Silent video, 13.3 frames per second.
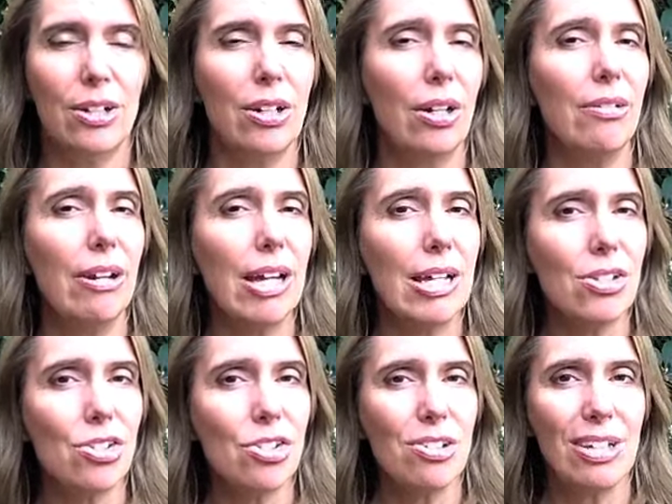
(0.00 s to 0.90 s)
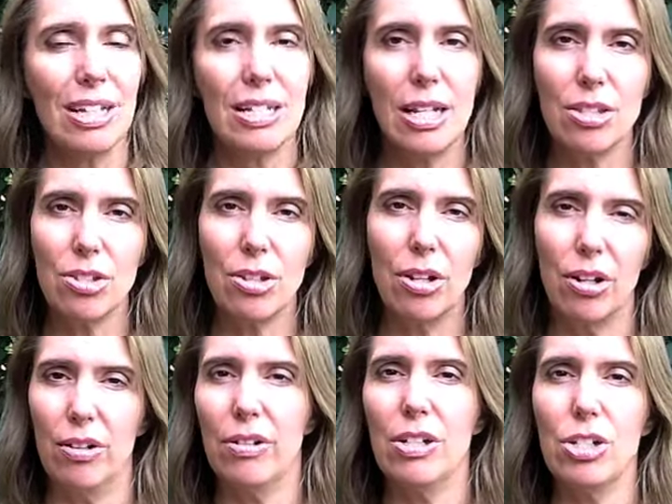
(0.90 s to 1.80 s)
Courage. It takes
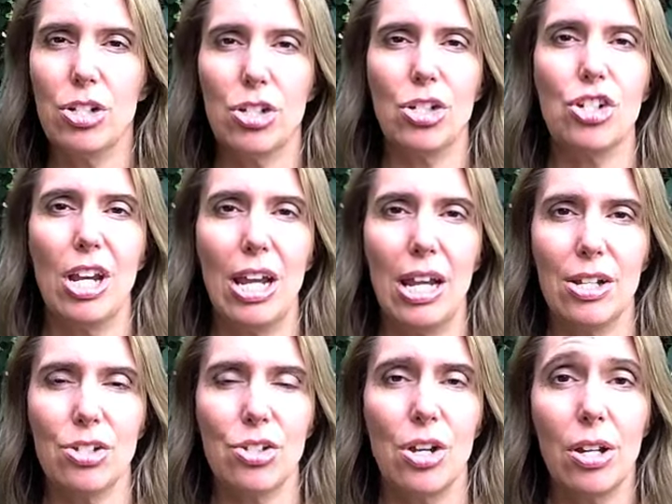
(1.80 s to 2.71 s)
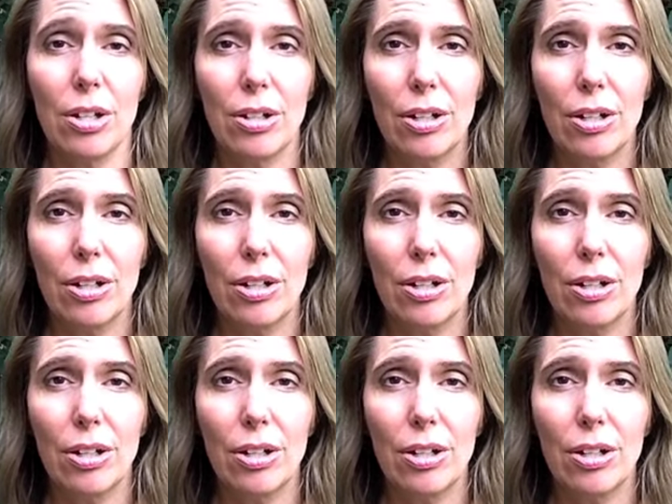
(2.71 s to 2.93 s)
courage to change,